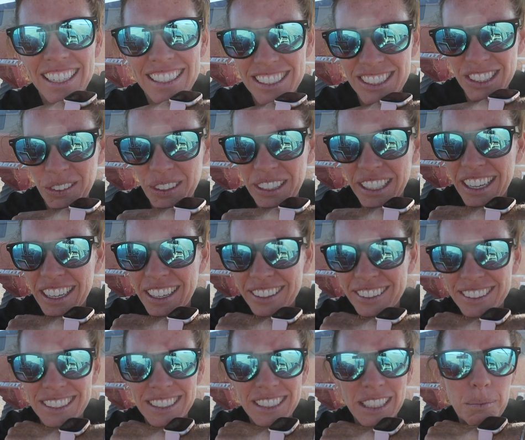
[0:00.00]
so he got
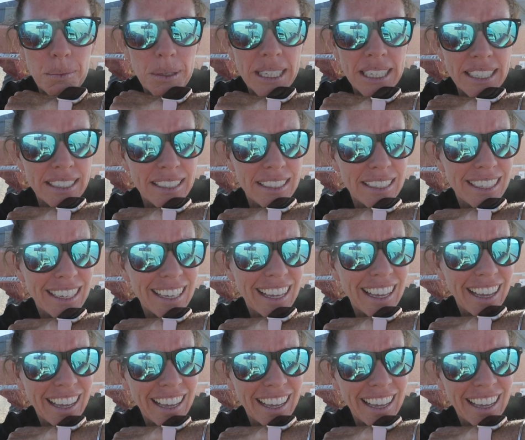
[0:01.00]
on the CB
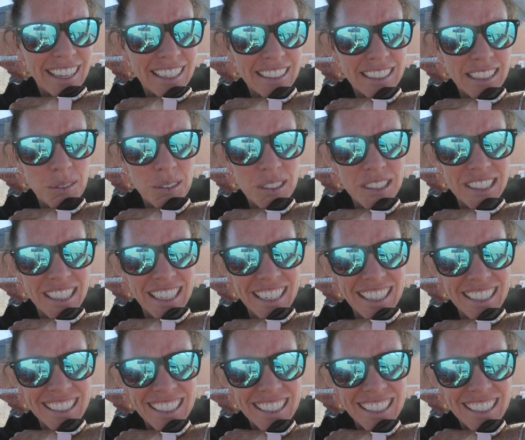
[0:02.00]
and he was like,